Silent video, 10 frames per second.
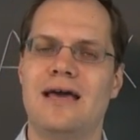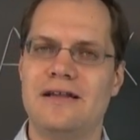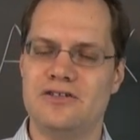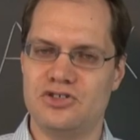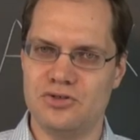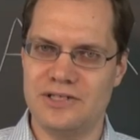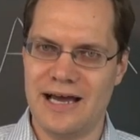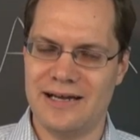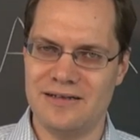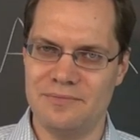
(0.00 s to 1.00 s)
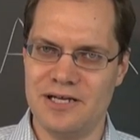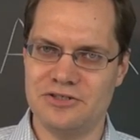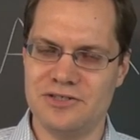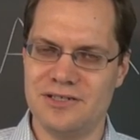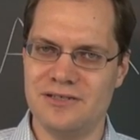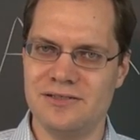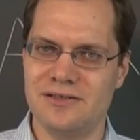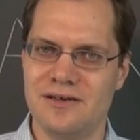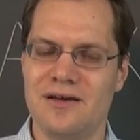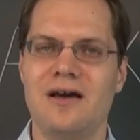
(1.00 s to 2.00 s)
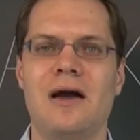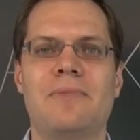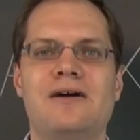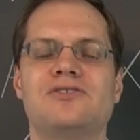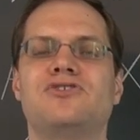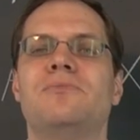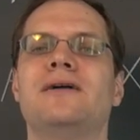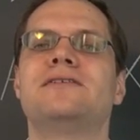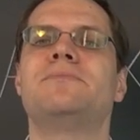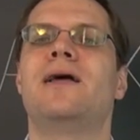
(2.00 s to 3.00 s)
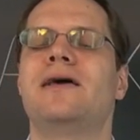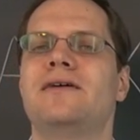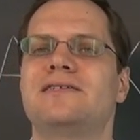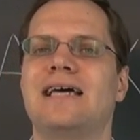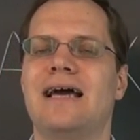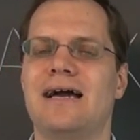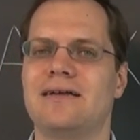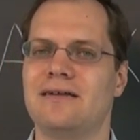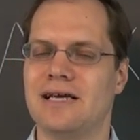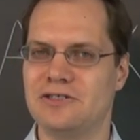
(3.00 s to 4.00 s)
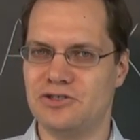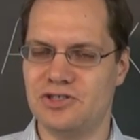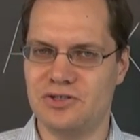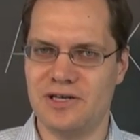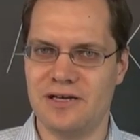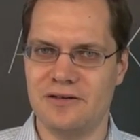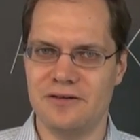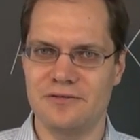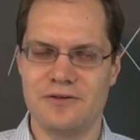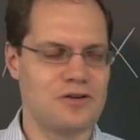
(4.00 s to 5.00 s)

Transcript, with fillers: any two diagonal matrices amounts to multiplying their diagonal entries together.